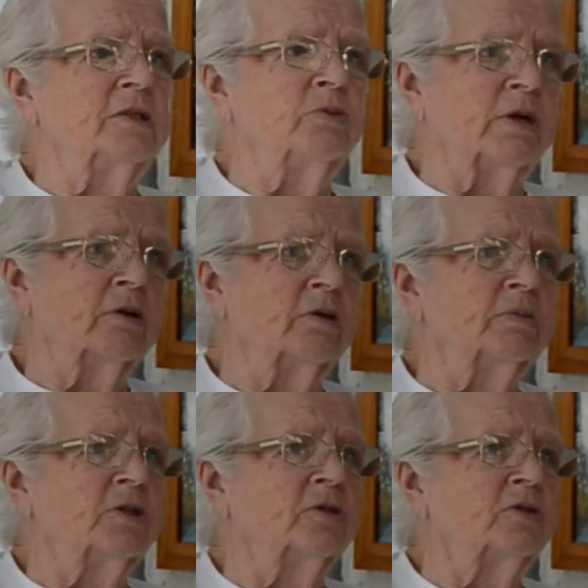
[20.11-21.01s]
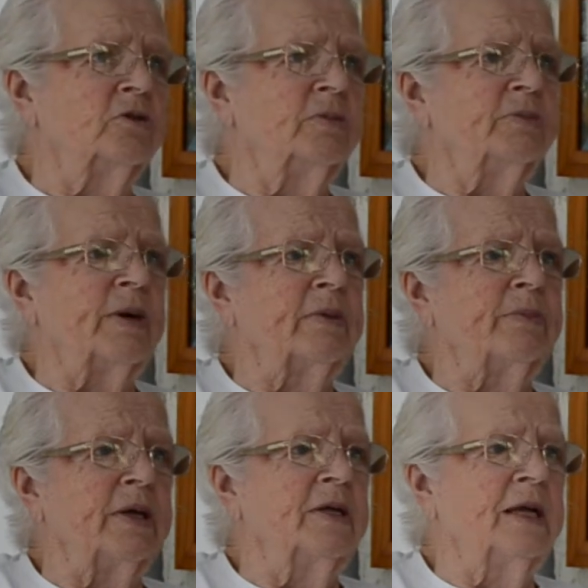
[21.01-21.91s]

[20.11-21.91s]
we'd go up and talk to them about being a